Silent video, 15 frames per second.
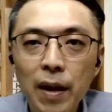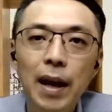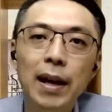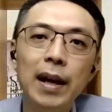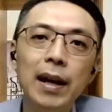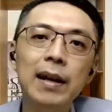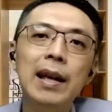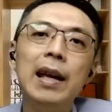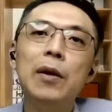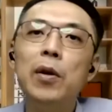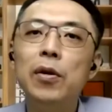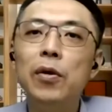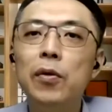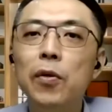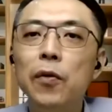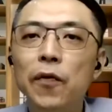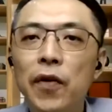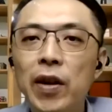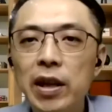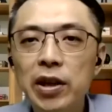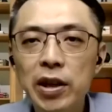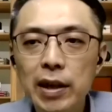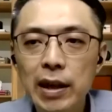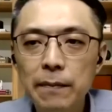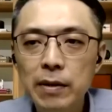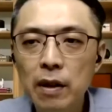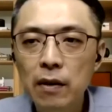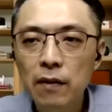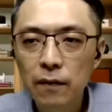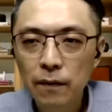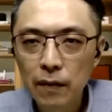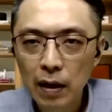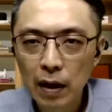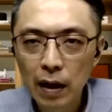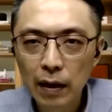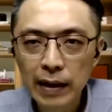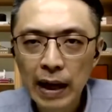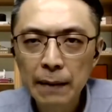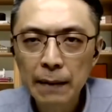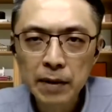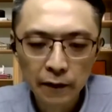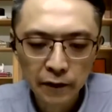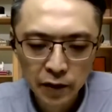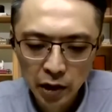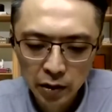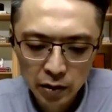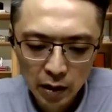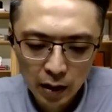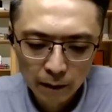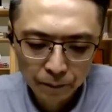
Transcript: and then they want to furnish it themselves. Times have changed.